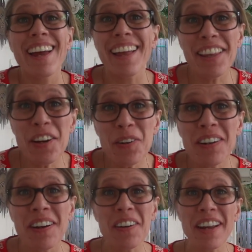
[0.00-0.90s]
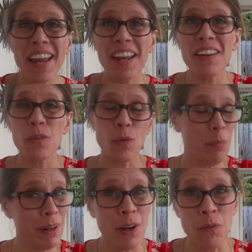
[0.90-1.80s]
Hello. Okay,
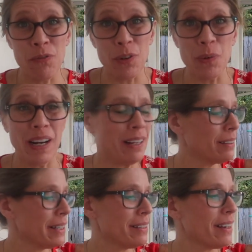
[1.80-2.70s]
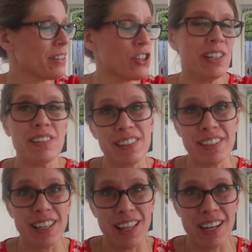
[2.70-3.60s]
we've been home for a while. It's actually
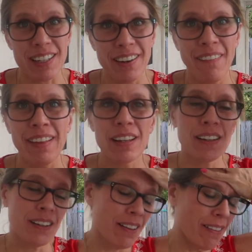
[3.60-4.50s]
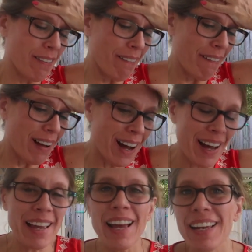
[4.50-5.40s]
6 o'clock.
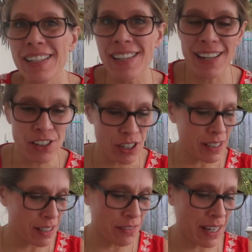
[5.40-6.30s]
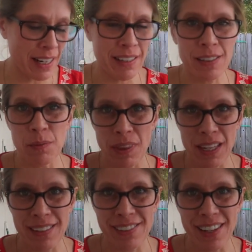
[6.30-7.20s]
I had intentions of getting some
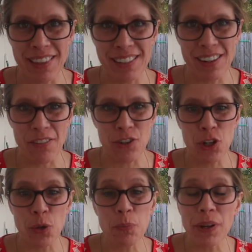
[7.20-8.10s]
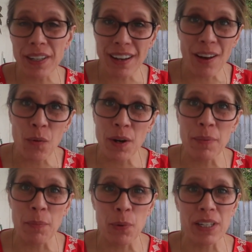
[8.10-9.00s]
things done this afternoon, but one of
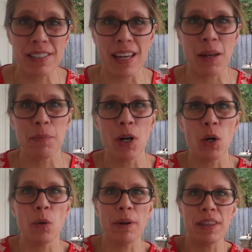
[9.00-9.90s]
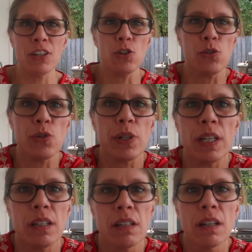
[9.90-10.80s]
my boys came home. I think you're
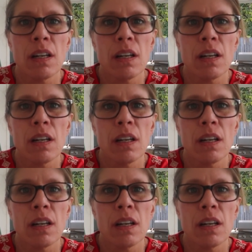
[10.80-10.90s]
crooked.